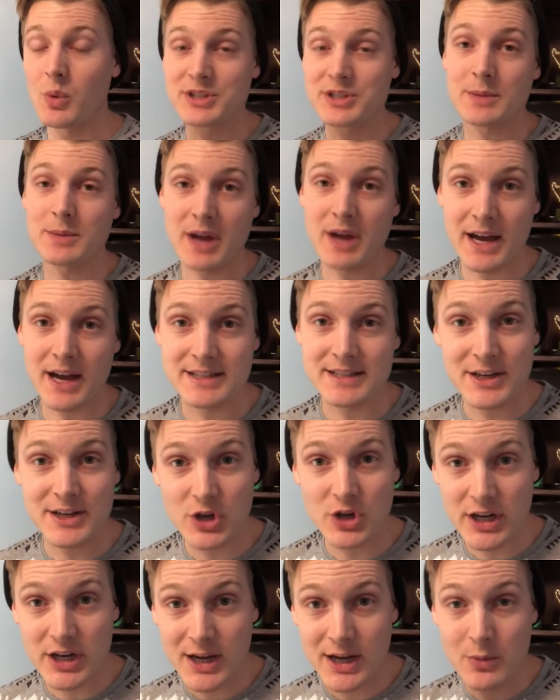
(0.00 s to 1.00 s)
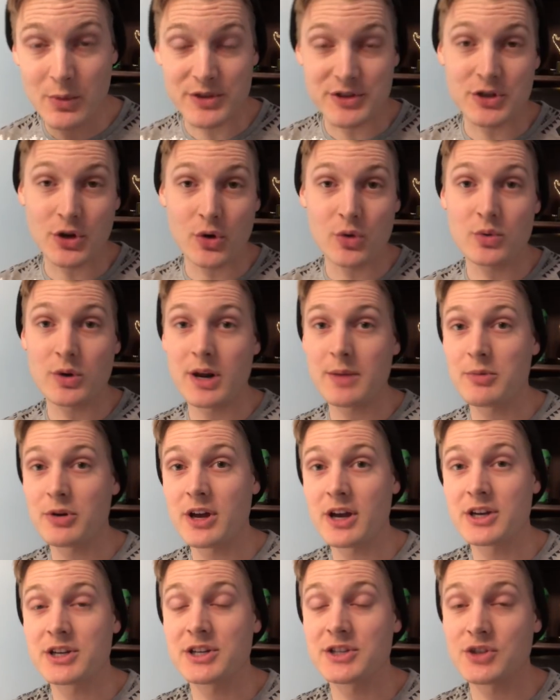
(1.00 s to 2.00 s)
What's up guys, Andrew here again with Total Running
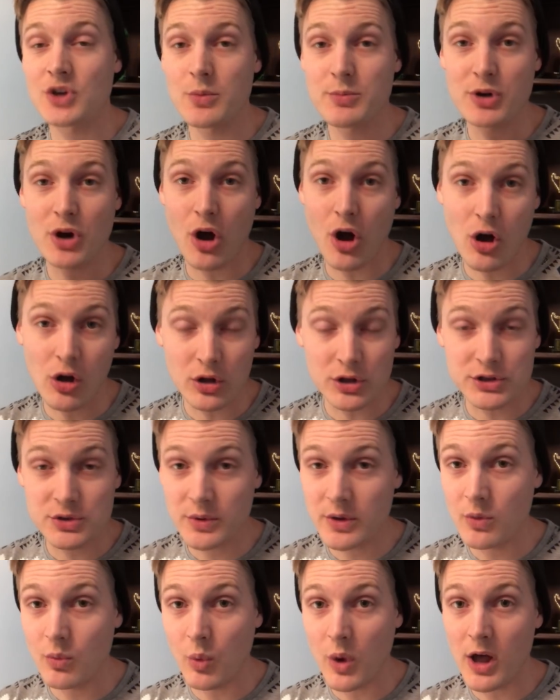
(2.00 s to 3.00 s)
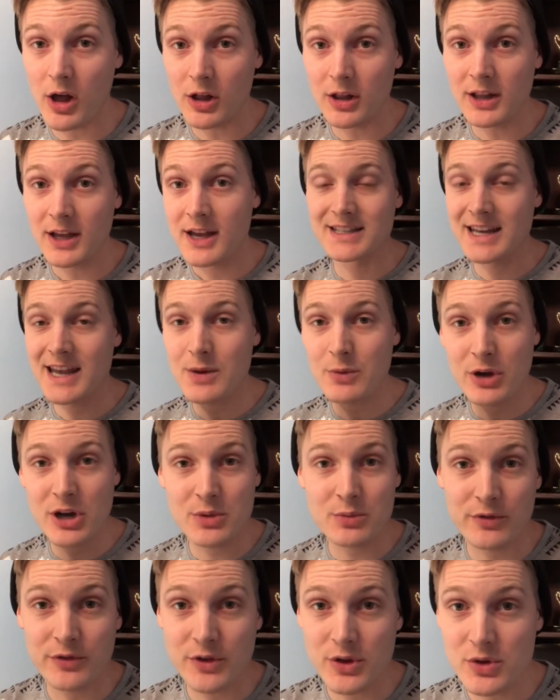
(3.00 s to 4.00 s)
Productions, hope you're all doing well, and today we're
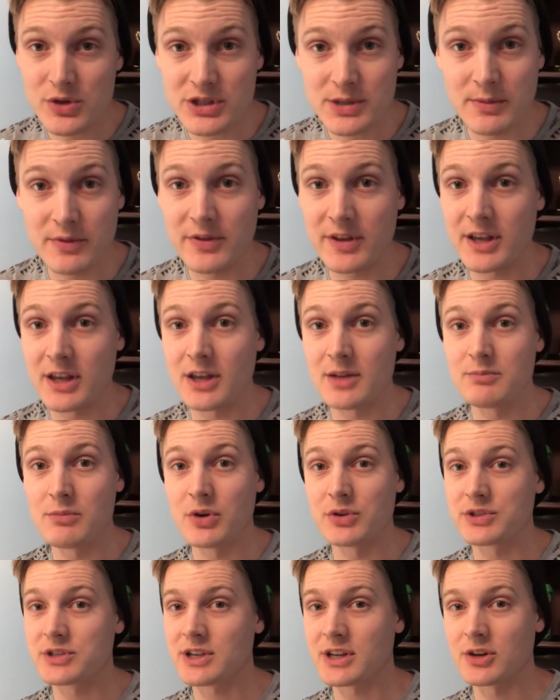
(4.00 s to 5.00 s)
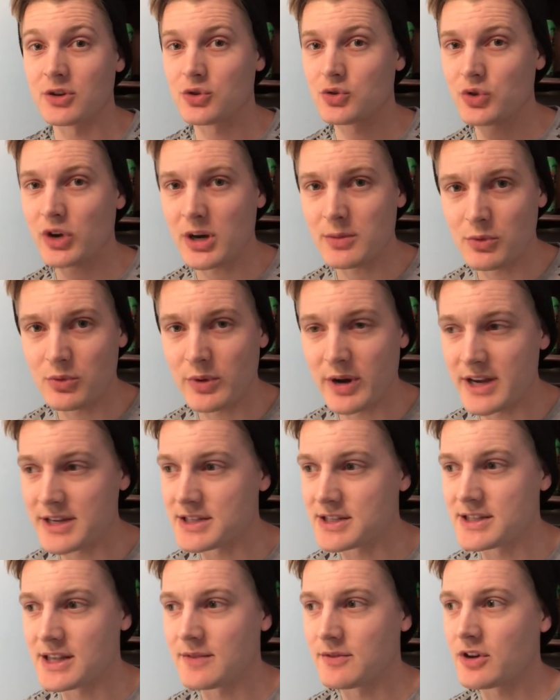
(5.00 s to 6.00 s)
going to review some of the most incredible
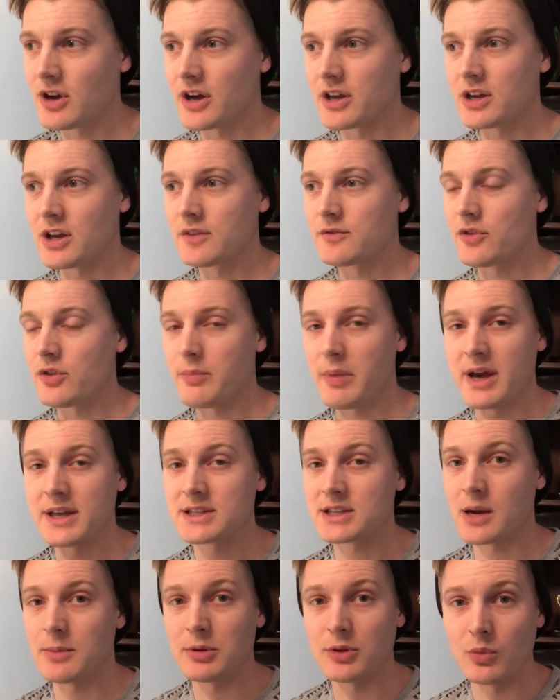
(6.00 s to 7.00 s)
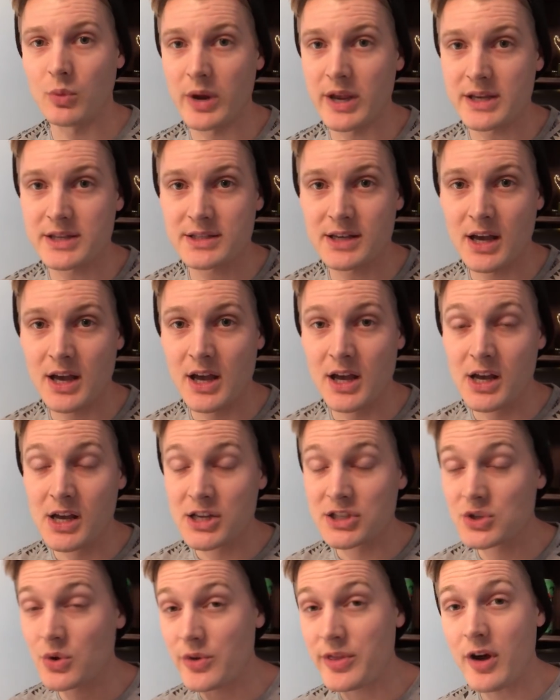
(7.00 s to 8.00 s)
races that have gone on for the past couple of weeks.
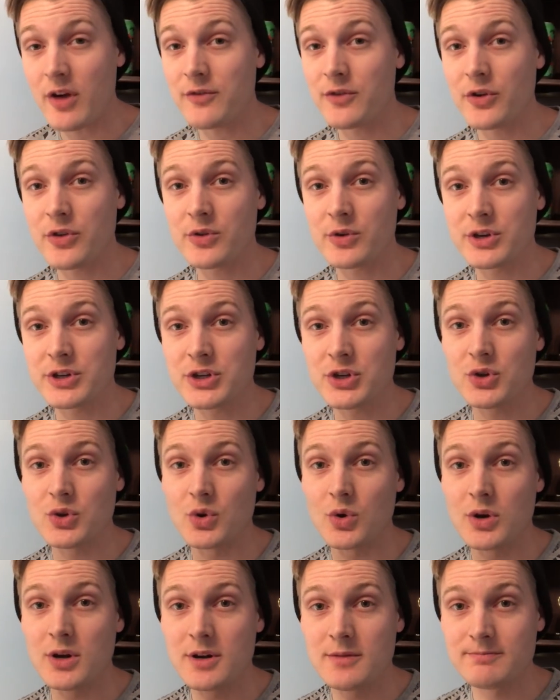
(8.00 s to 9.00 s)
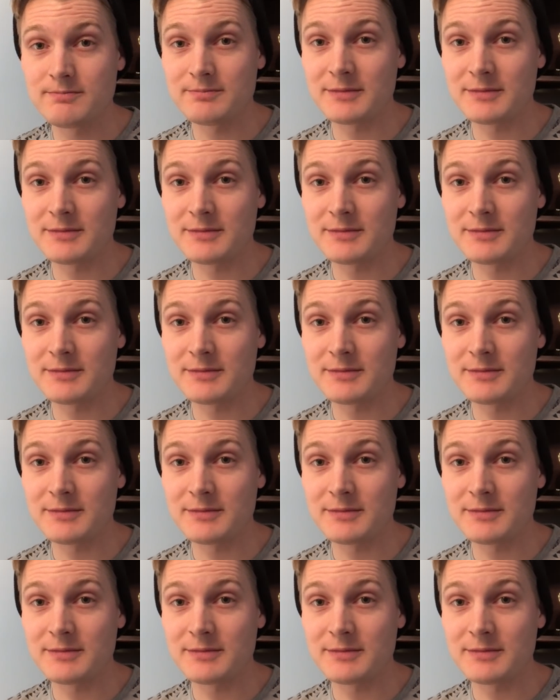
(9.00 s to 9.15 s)
So without further ado,